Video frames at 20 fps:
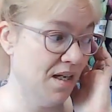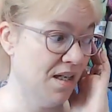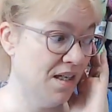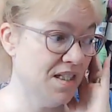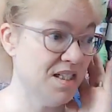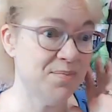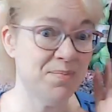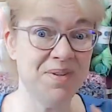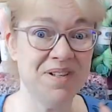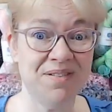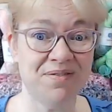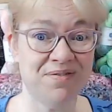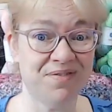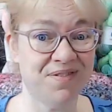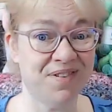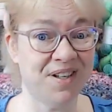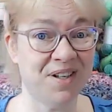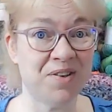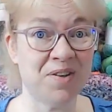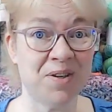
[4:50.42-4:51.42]
it'd be a
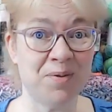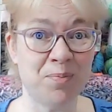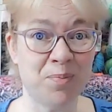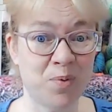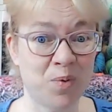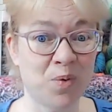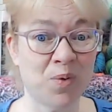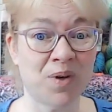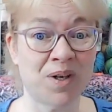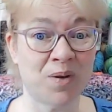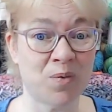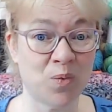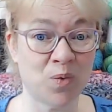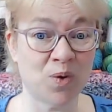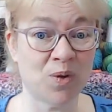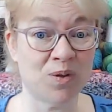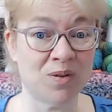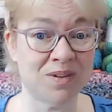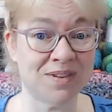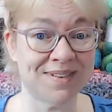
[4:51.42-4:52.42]
very boring
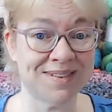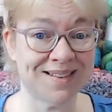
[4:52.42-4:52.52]
world.